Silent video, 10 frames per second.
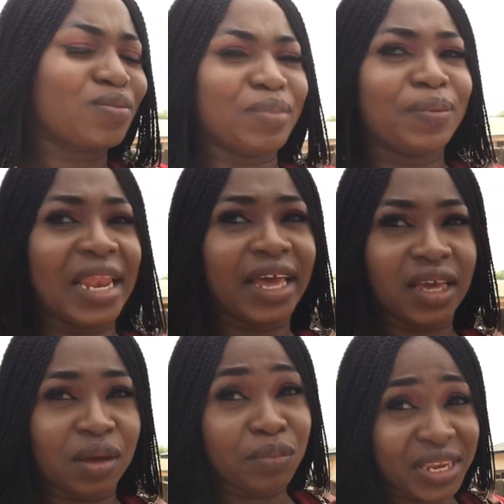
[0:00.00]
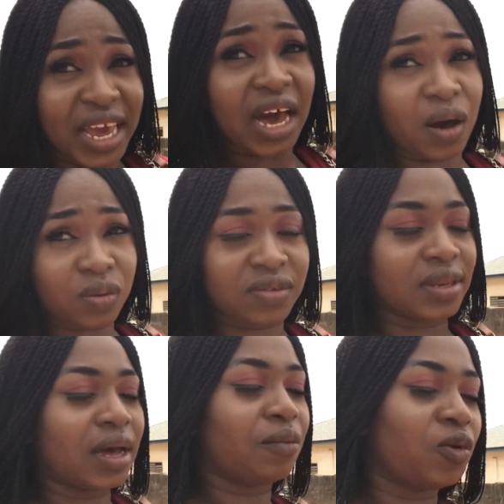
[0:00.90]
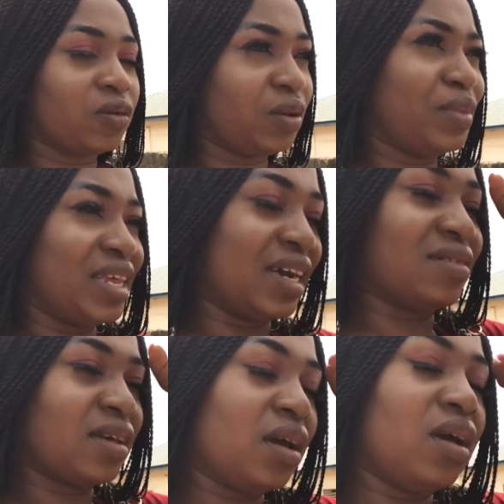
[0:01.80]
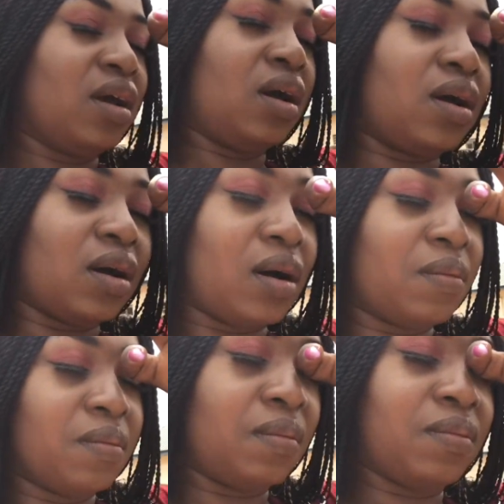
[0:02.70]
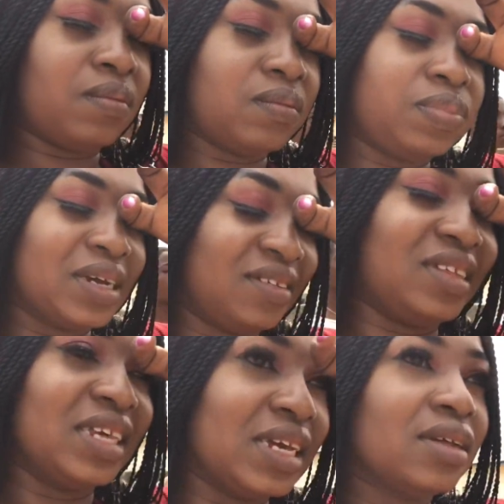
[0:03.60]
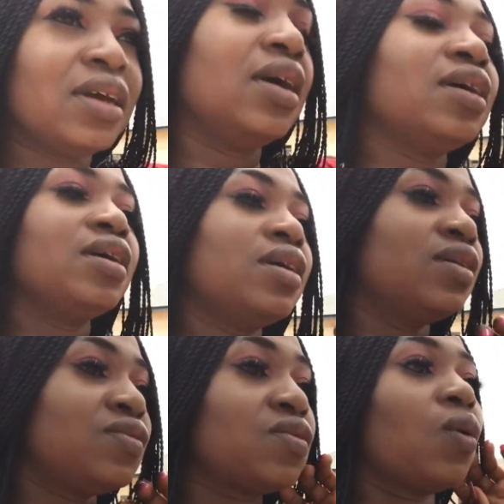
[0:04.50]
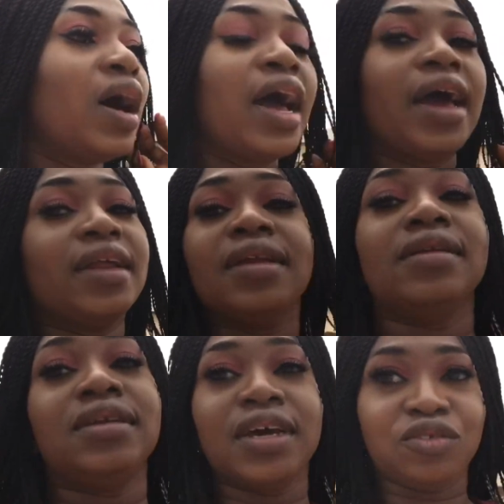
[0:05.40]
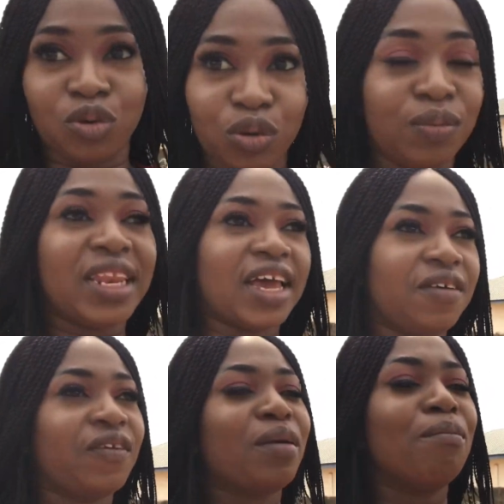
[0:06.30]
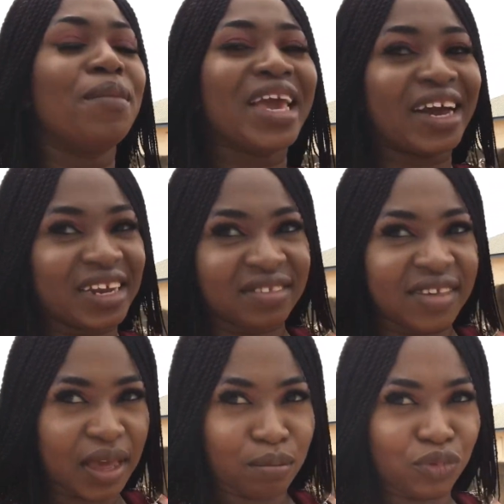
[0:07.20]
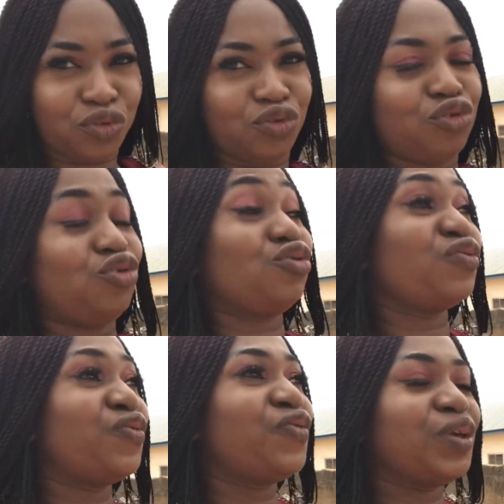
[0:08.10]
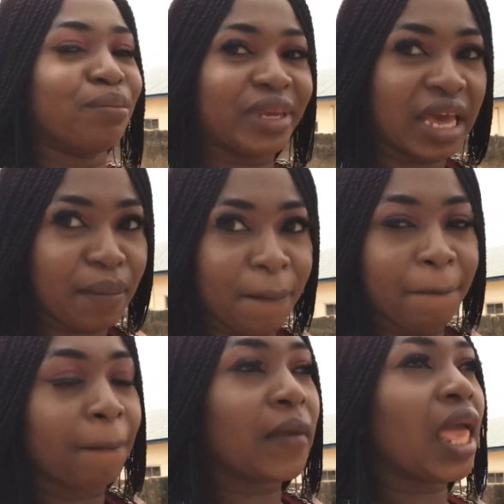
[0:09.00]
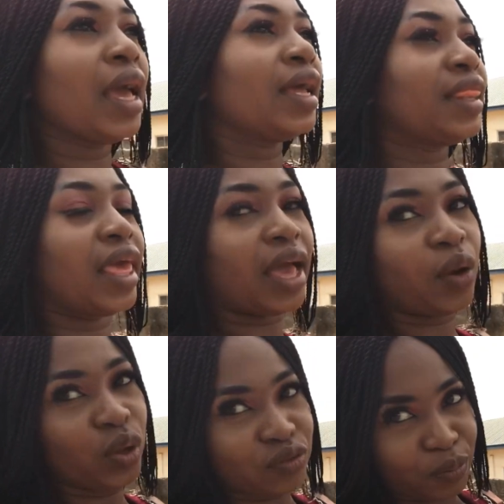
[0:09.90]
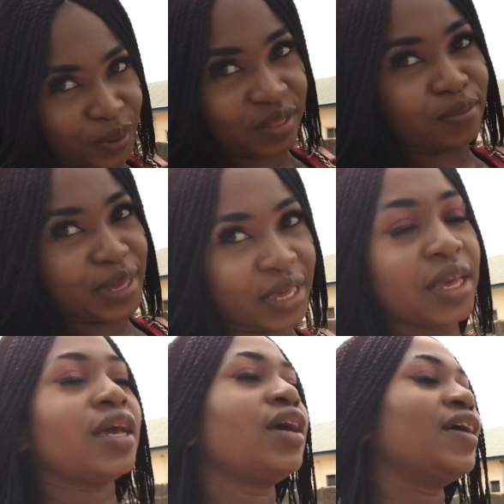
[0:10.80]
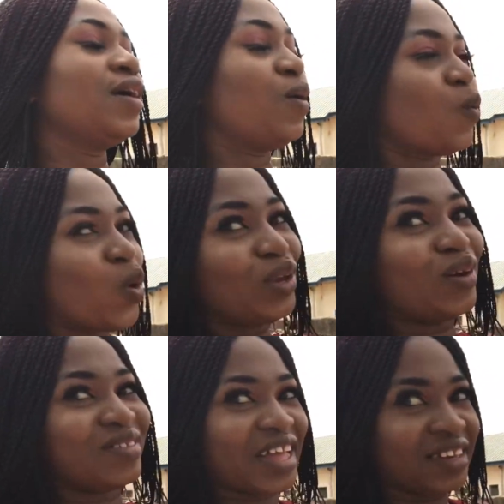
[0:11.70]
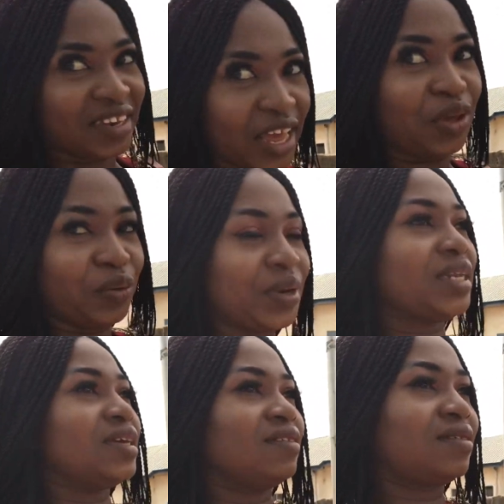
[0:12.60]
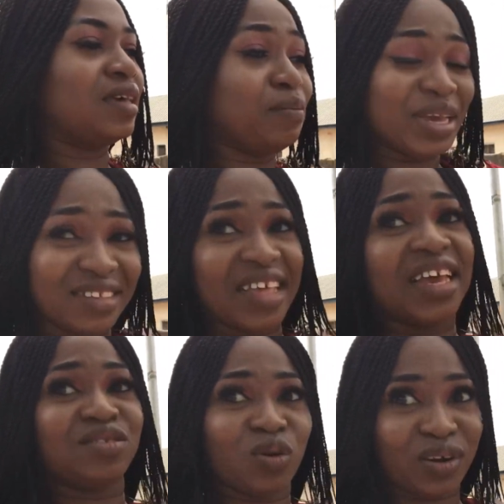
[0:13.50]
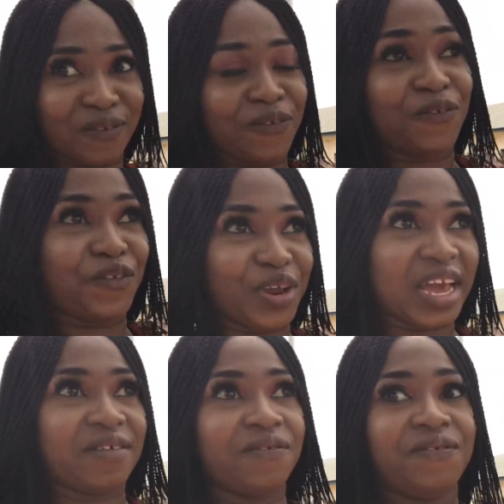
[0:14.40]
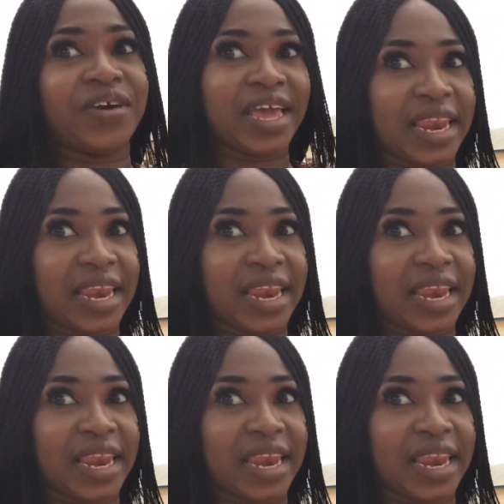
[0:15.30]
maybe like a media house that I'm one of the media's um, personnel. So I, they told me that if I make an attempt to film them, they are going to beat me what does that tell you it is it means that it's not free and fair